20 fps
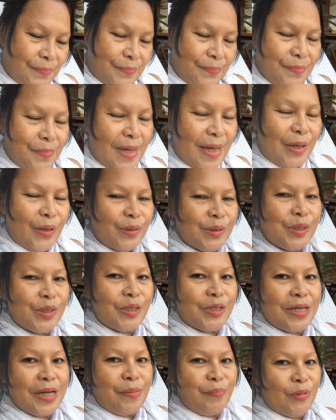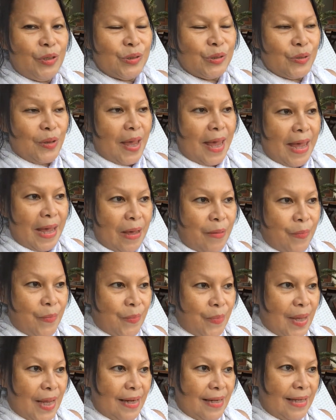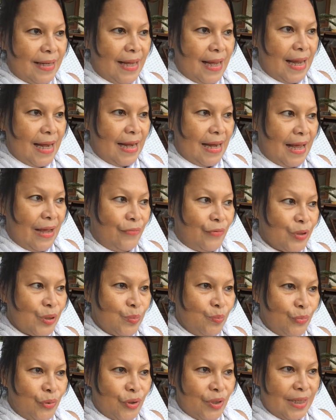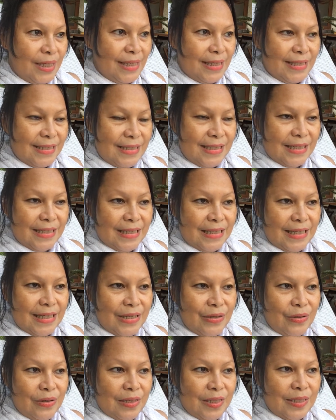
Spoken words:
My surname also M, and then I was born in a city,